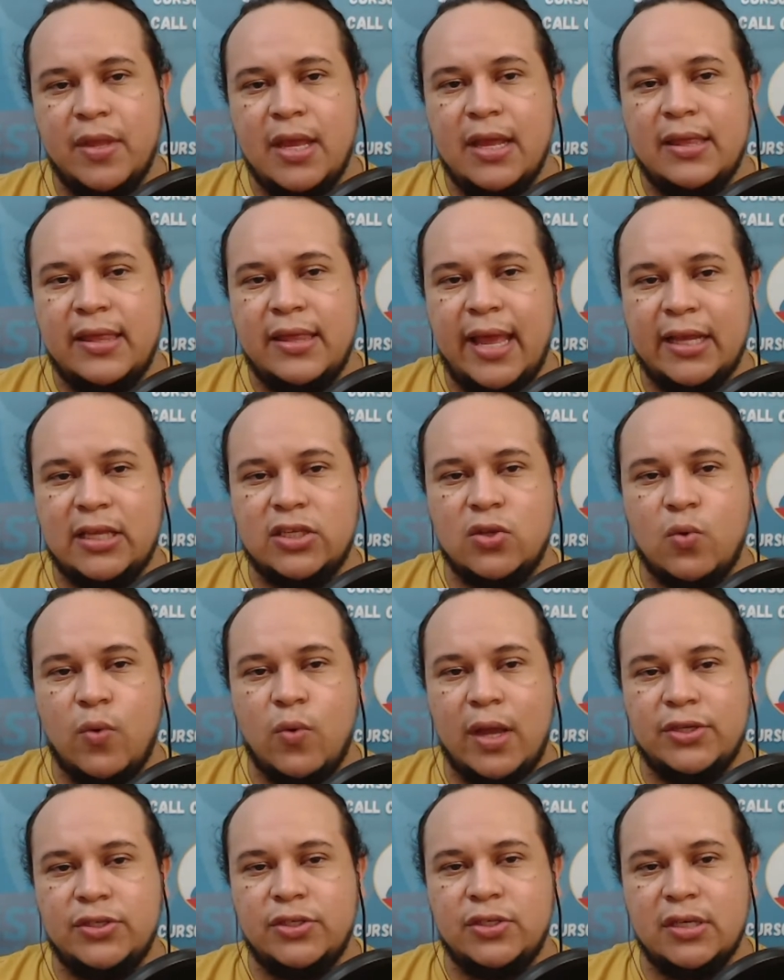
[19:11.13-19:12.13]
Next
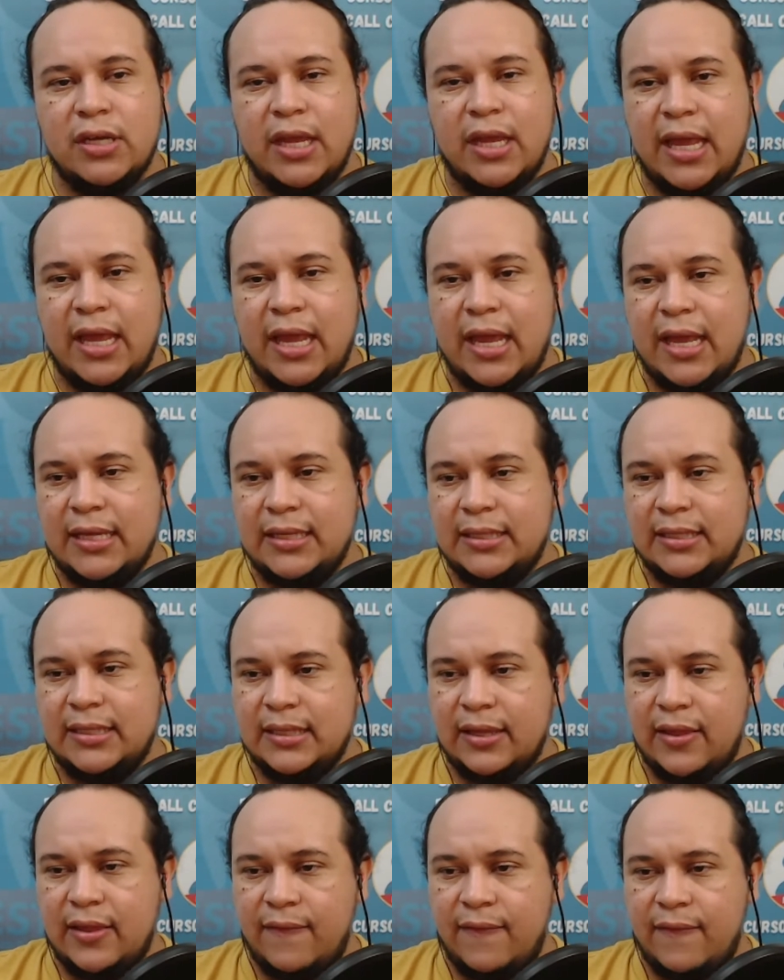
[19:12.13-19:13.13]
question is
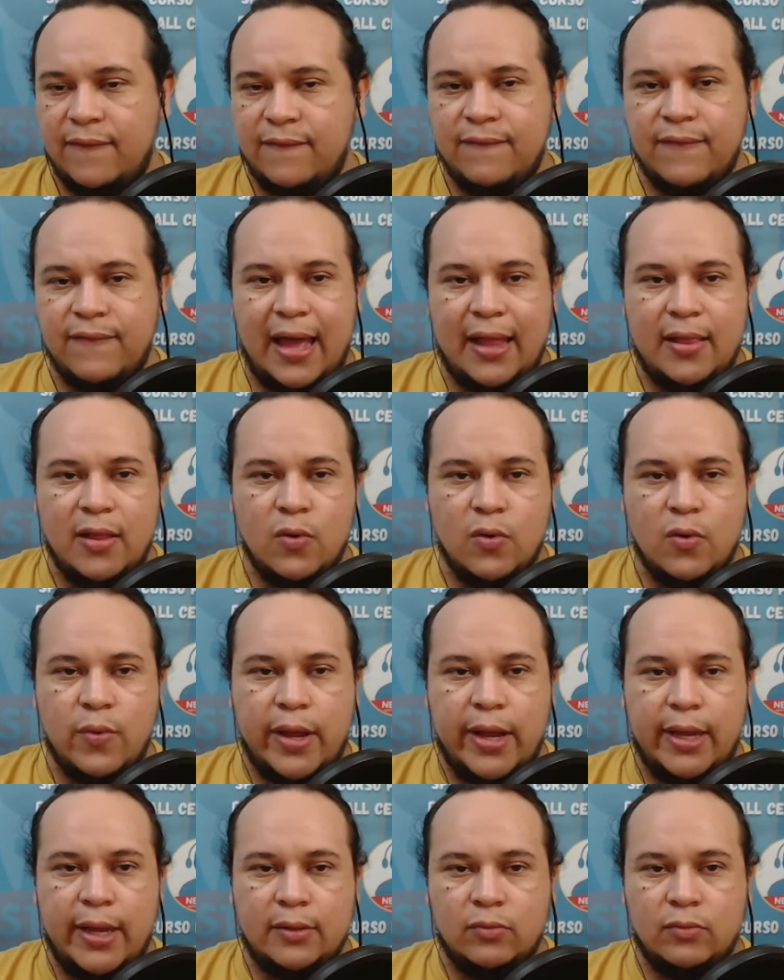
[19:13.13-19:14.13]
the
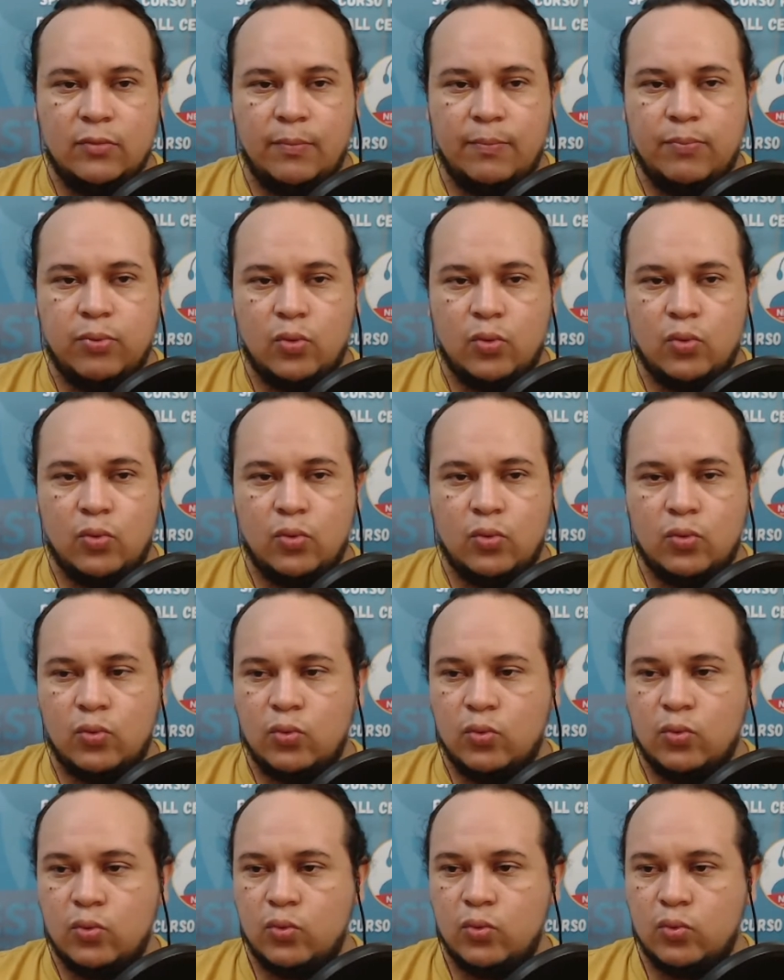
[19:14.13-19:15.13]
following.
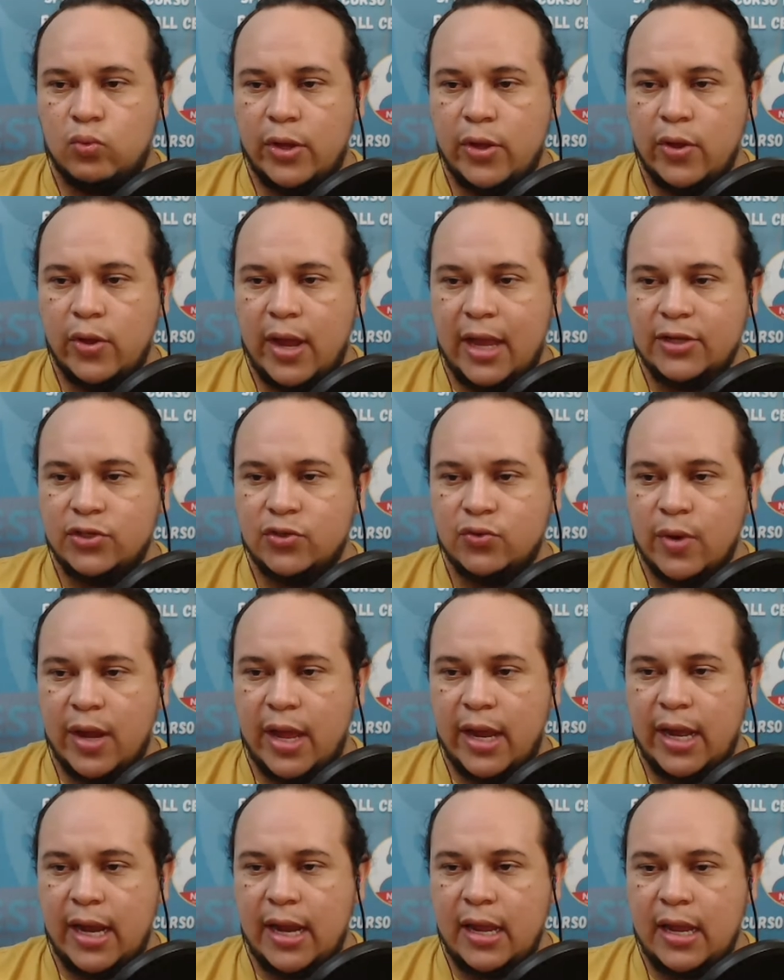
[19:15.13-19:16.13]
Are you guys
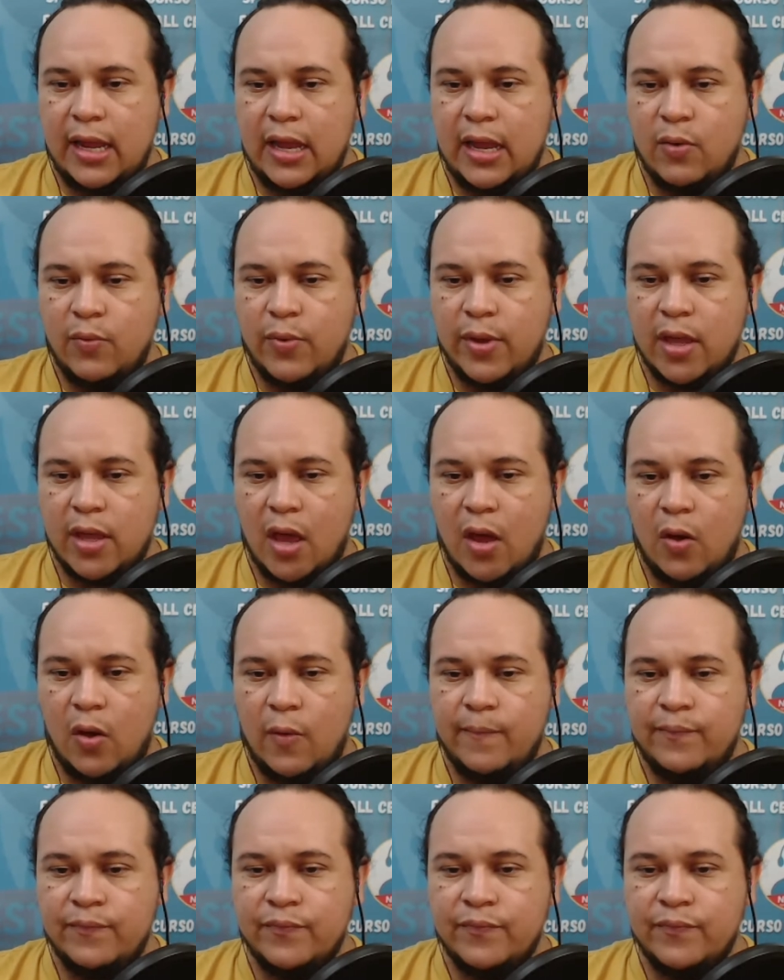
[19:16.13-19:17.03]
ready? Here we go.